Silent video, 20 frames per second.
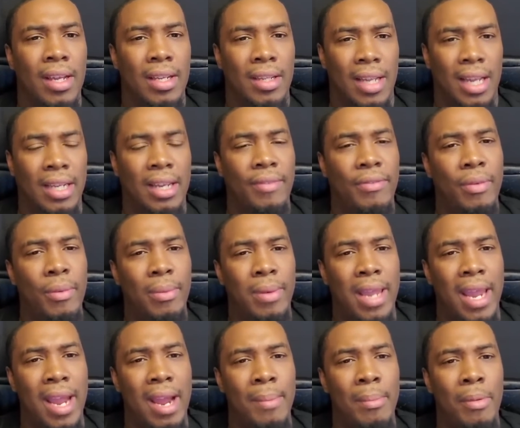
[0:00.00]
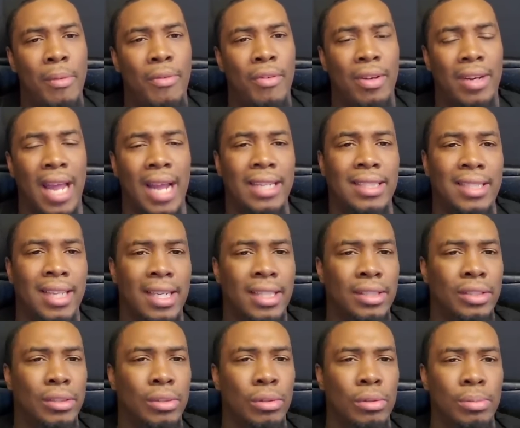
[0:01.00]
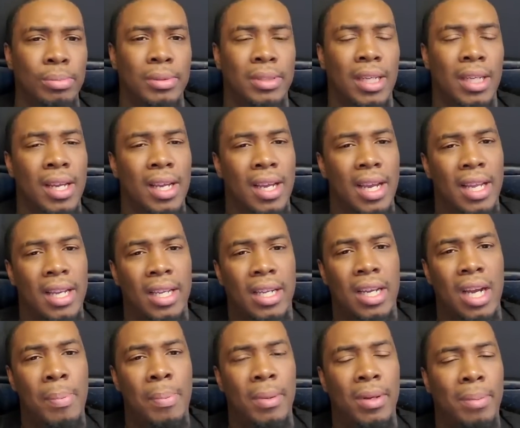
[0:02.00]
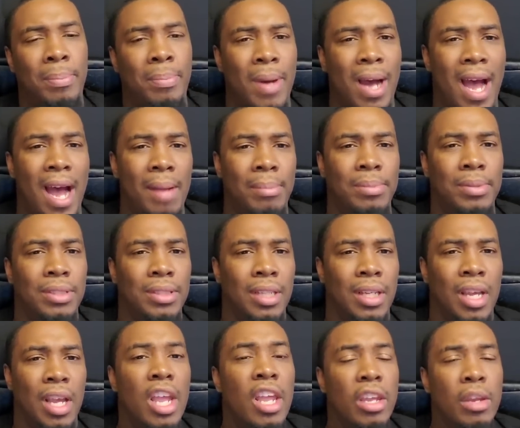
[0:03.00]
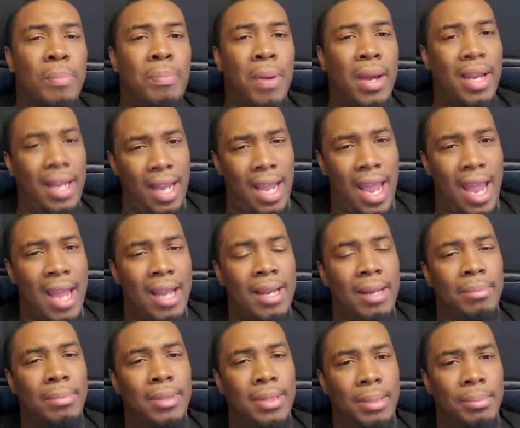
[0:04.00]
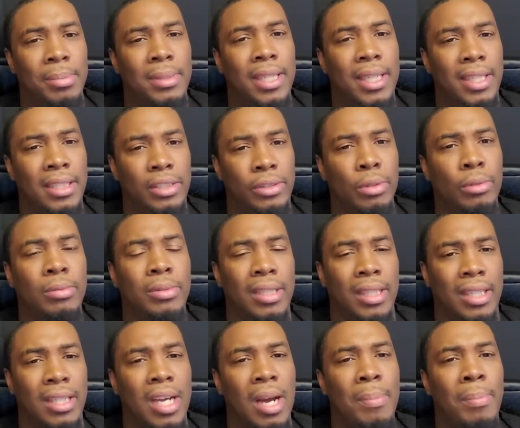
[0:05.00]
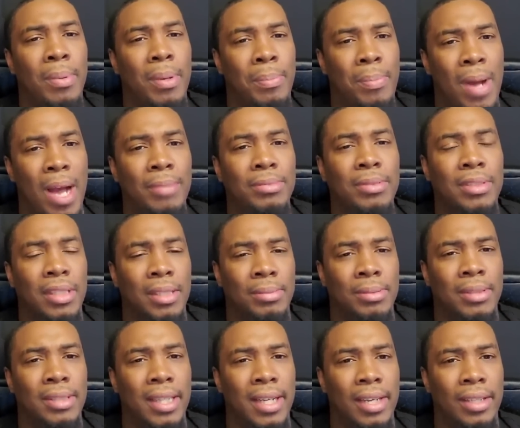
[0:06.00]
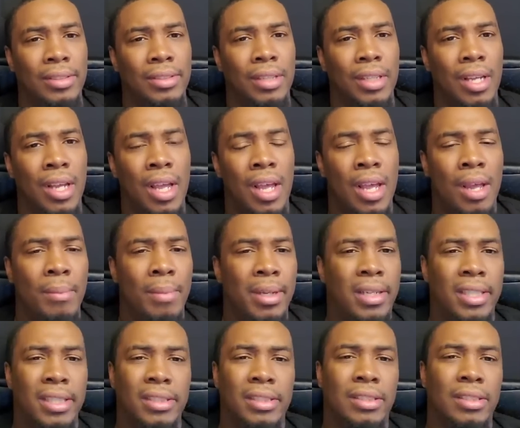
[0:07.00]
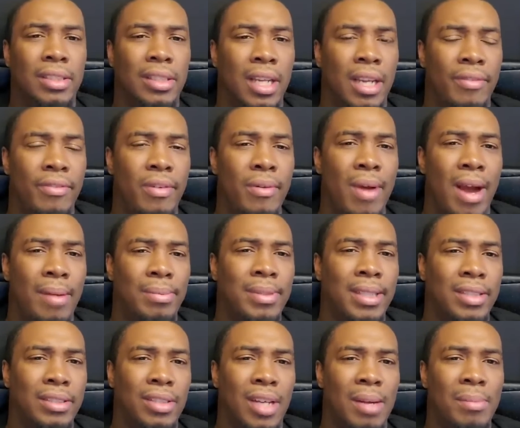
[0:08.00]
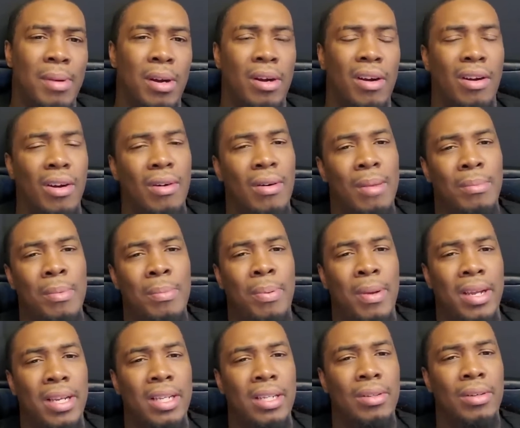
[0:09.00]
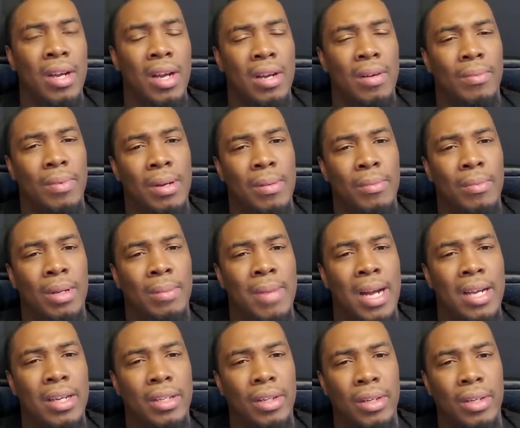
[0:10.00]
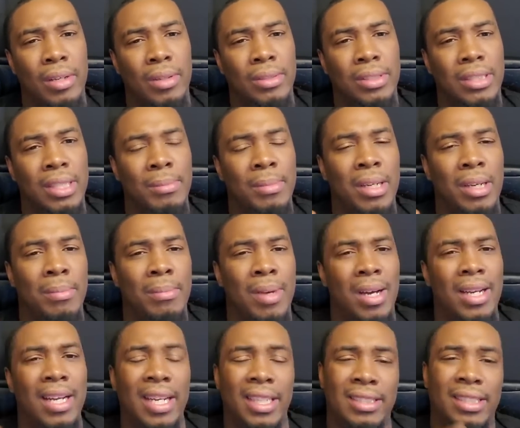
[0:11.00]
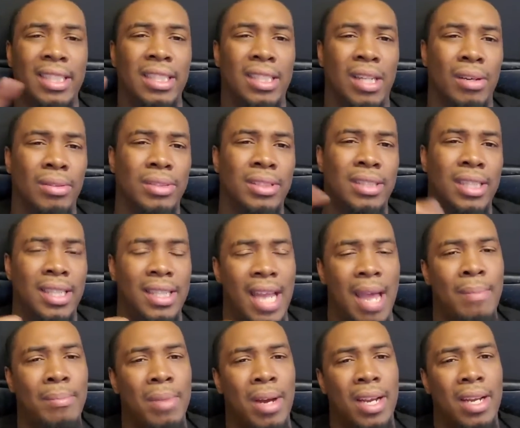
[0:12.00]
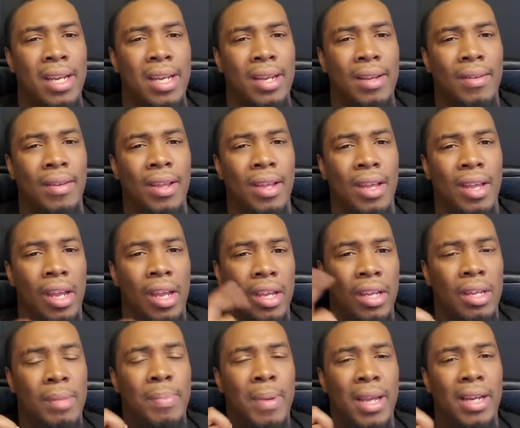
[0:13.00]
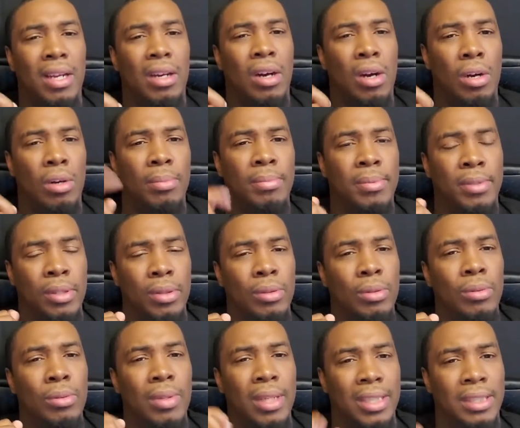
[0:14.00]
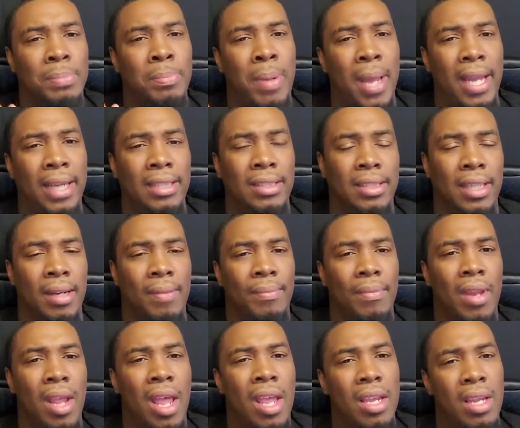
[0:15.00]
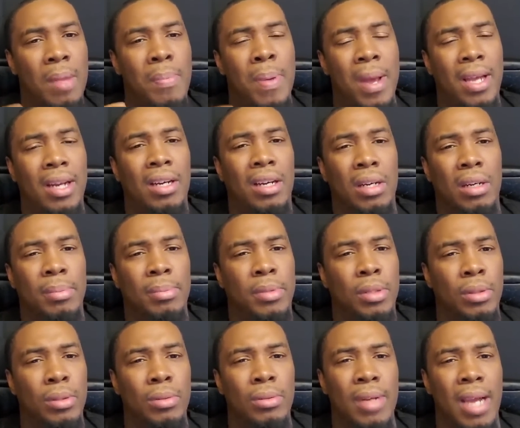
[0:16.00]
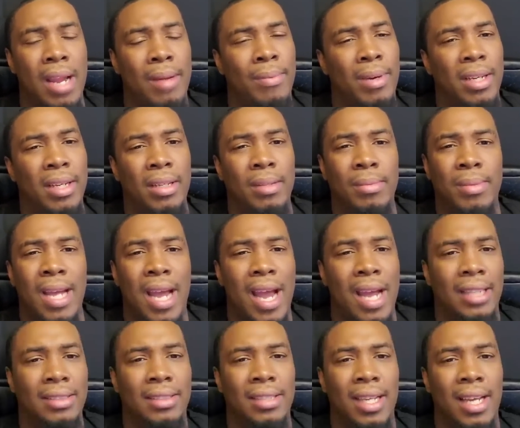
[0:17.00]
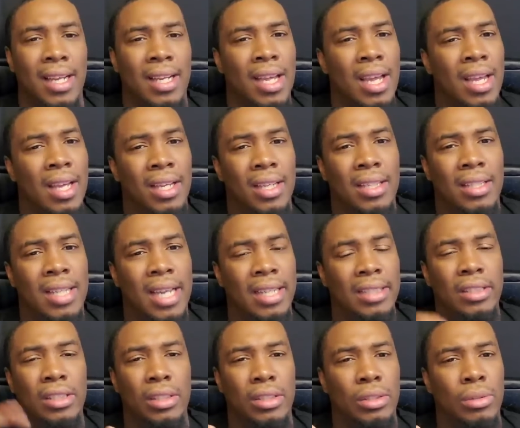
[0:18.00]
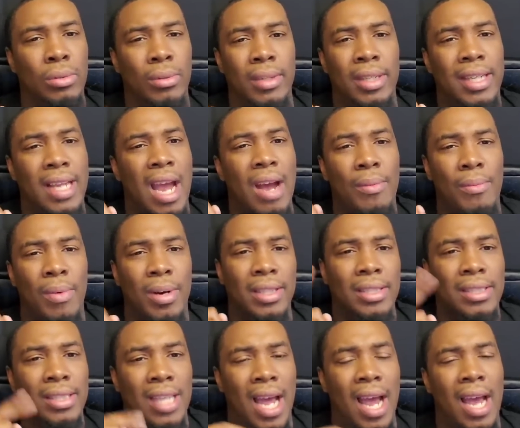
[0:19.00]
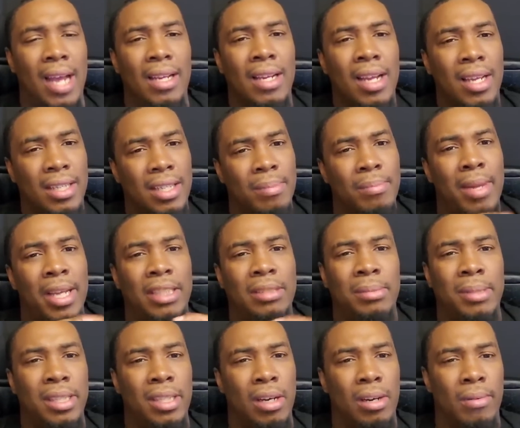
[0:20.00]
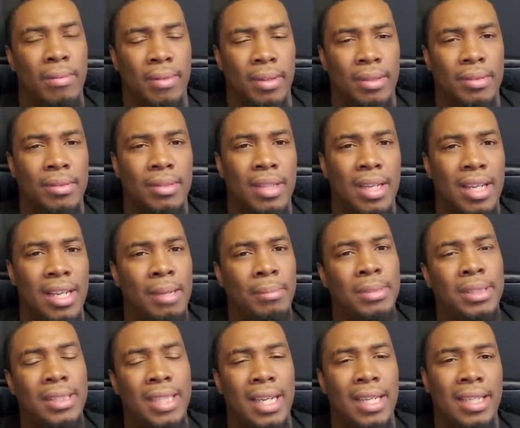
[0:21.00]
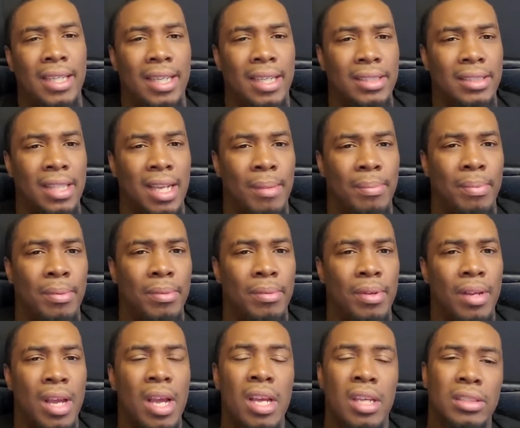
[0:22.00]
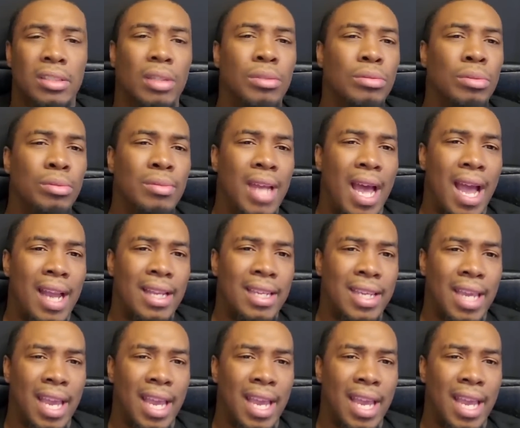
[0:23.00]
like if you gamble for like 10 soups and a couple of pops, you better have them 10 soups and a couple of pops upstairs. Because if you out there talking about, oh, I'm going to pay you when my girl send me the money, and she don't send that money, you better hope dude is patient. You better hope dude ain't one of them guys that you only got one time to mess me over. And I'm setting an example. So do not